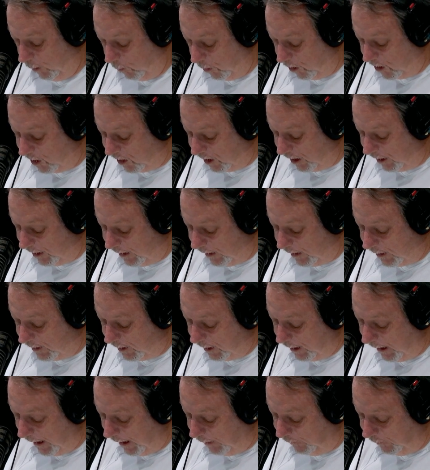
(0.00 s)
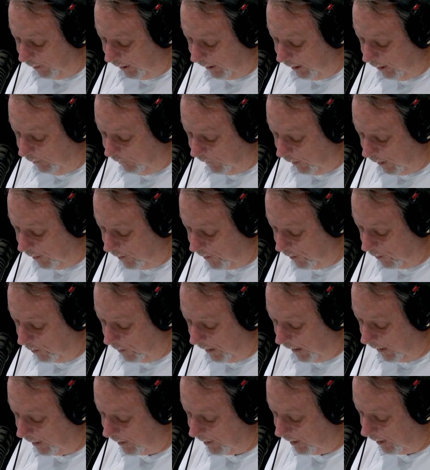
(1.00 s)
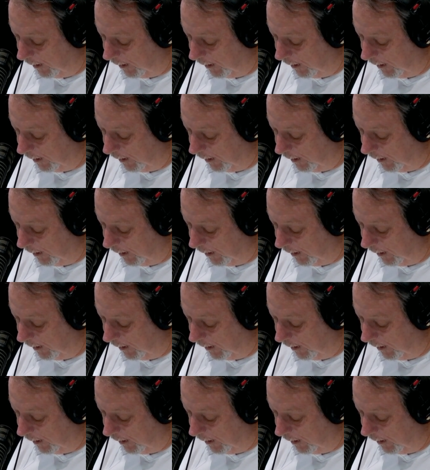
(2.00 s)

Which city is in Africa, Venice or Addis